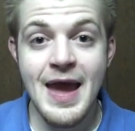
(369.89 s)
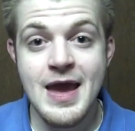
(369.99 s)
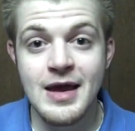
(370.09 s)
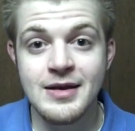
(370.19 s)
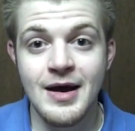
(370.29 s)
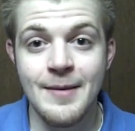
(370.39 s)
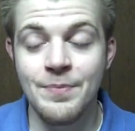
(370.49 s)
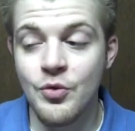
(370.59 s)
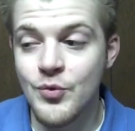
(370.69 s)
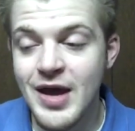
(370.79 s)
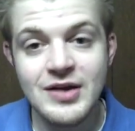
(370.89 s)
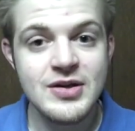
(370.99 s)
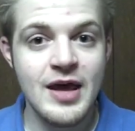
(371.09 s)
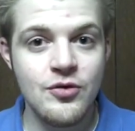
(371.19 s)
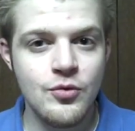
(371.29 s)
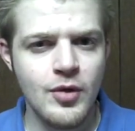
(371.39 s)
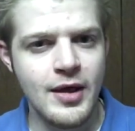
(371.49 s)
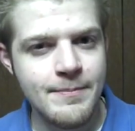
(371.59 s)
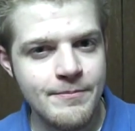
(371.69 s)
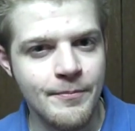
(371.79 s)
And um, we got together and we're
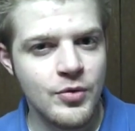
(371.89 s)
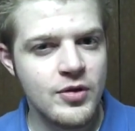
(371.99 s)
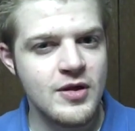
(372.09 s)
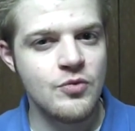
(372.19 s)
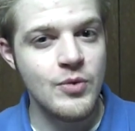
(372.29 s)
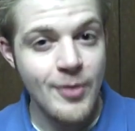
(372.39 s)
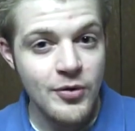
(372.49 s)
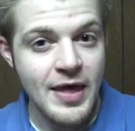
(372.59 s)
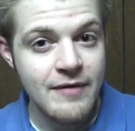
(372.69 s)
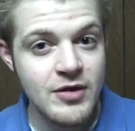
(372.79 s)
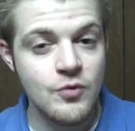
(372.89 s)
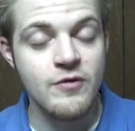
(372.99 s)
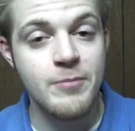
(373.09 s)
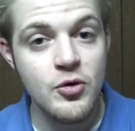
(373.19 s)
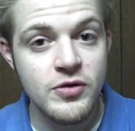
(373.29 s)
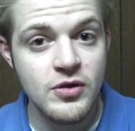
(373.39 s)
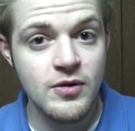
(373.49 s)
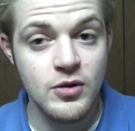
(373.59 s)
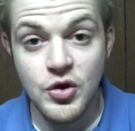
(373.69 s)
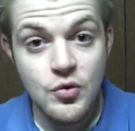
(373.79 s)
like, hmm, since we both have this, we've both
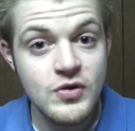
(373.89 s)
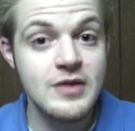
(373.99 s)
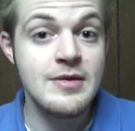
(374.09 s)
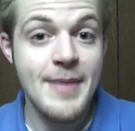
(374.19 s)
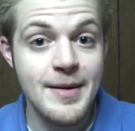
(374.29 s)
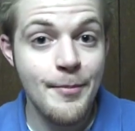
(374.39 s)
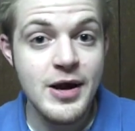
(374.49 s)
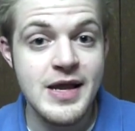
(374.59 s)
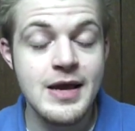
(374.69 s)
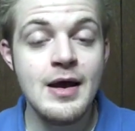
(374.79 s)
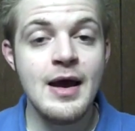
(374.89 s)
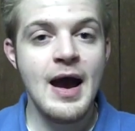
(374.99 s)
used it to make money,